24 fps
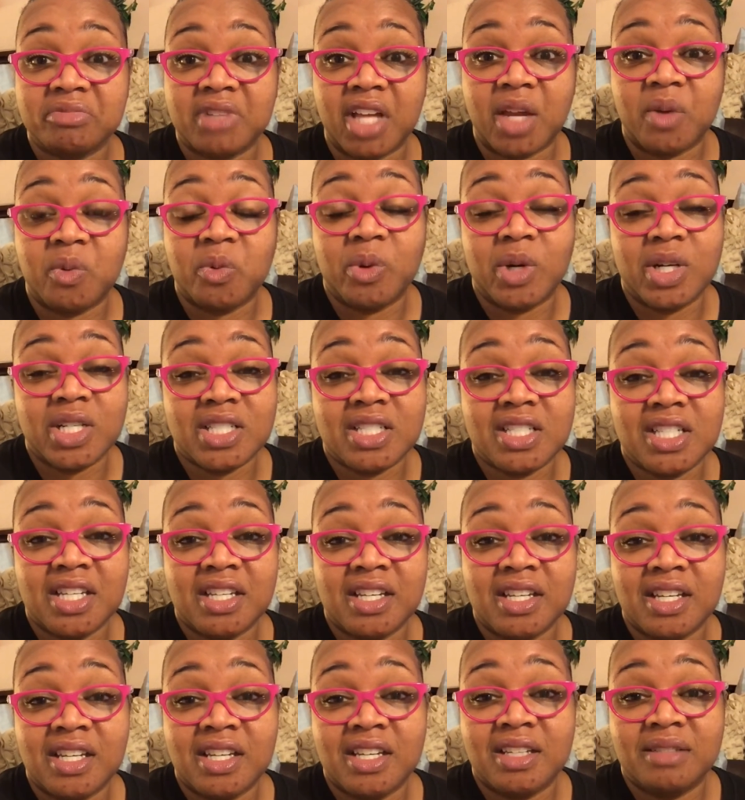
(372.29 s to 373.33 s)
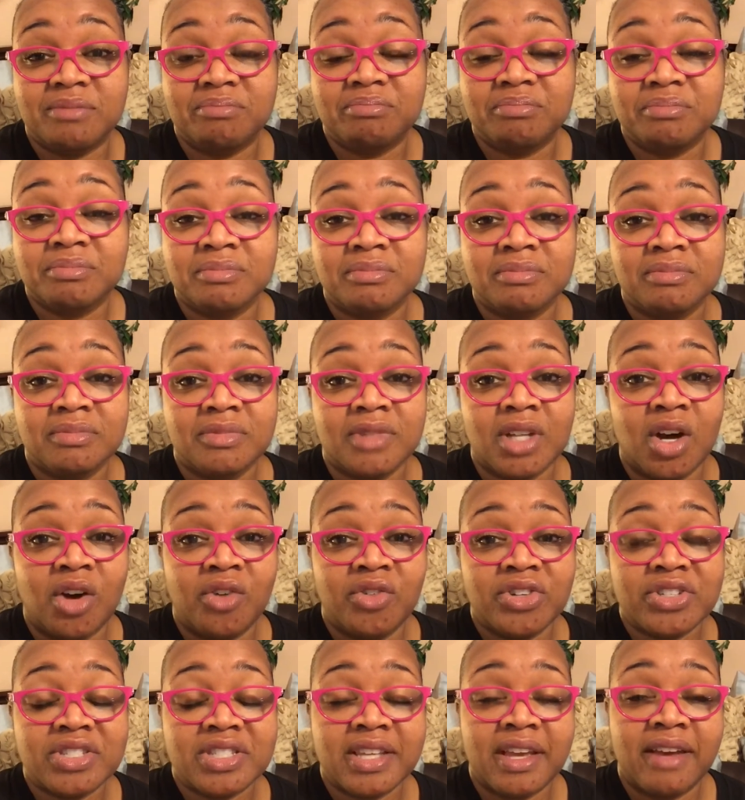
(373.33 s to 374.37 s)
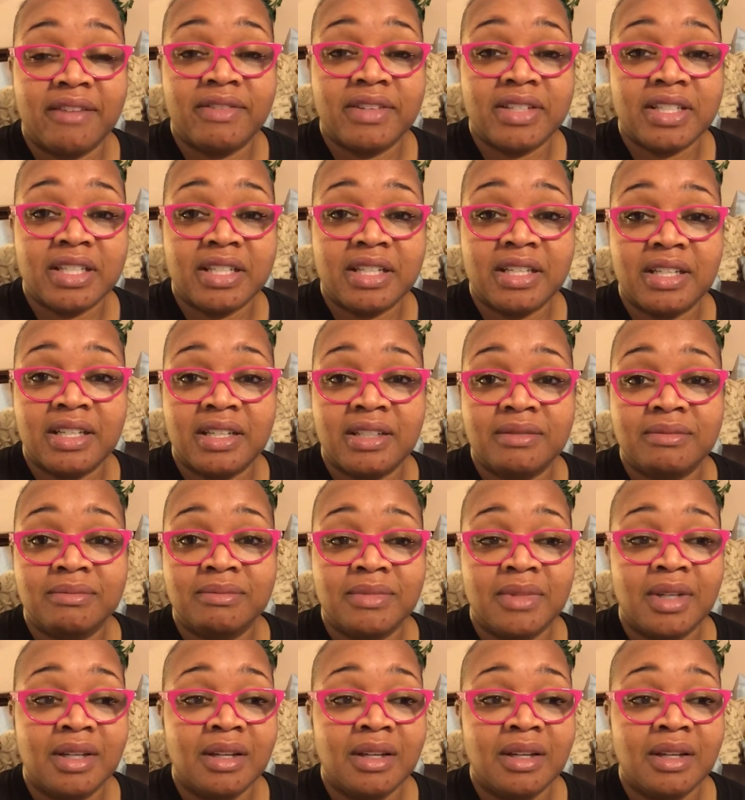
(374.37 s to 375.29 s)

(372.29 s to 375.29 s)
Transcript: like 110 over 70.